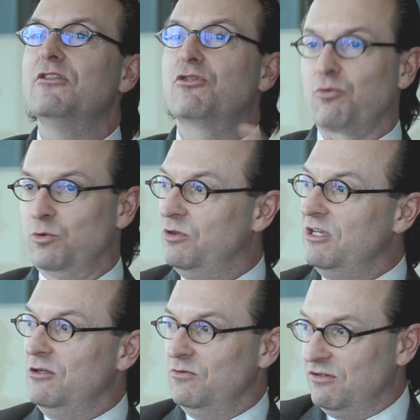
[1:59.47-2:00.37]
through the
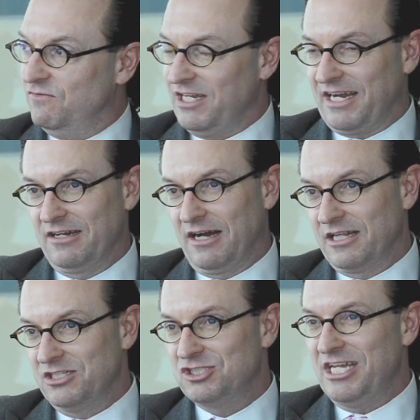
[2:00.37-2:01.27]
use of
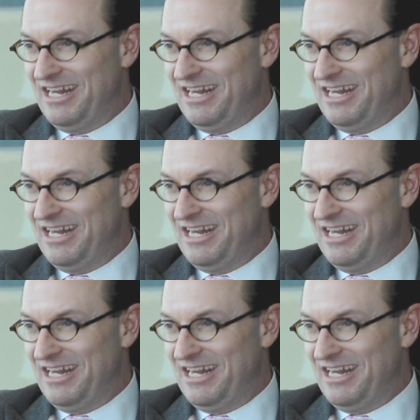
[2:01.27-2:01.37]
technology.